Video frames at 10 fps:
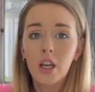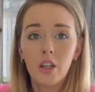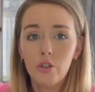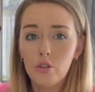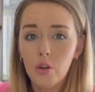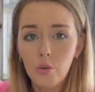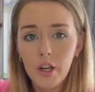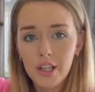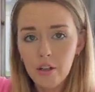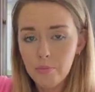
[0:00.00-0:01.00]
You don't
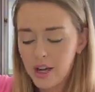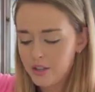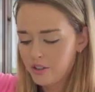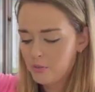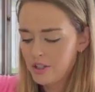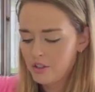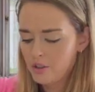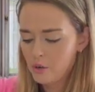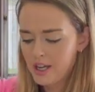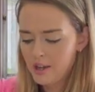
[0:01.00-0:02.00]
want your moss to be
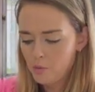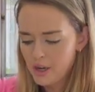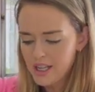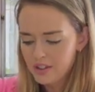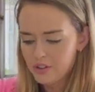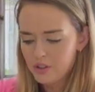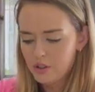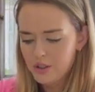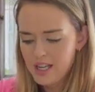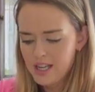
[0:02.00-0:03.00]
soaking wet, so
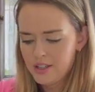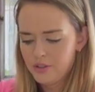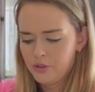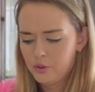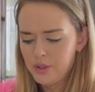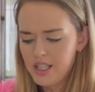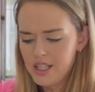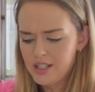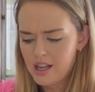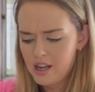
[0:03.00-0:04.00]
go ahead and
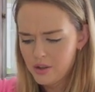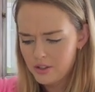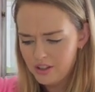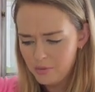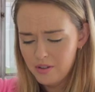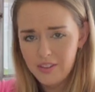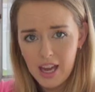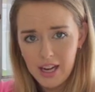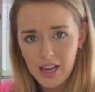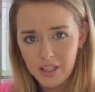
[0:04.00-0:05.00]
squeeze out some of
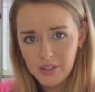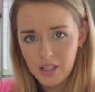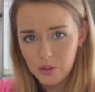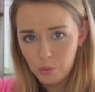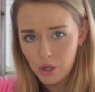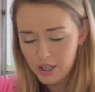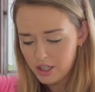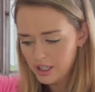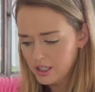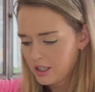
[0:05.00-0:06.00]
that excess
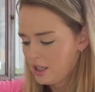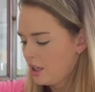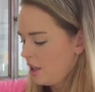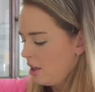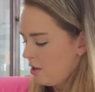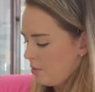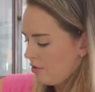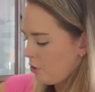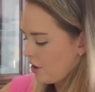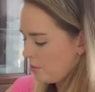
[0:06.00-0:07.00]
water
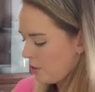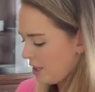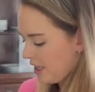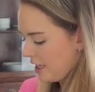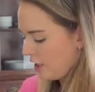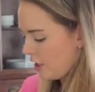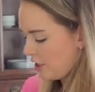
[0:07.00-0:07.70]
before you put it in here.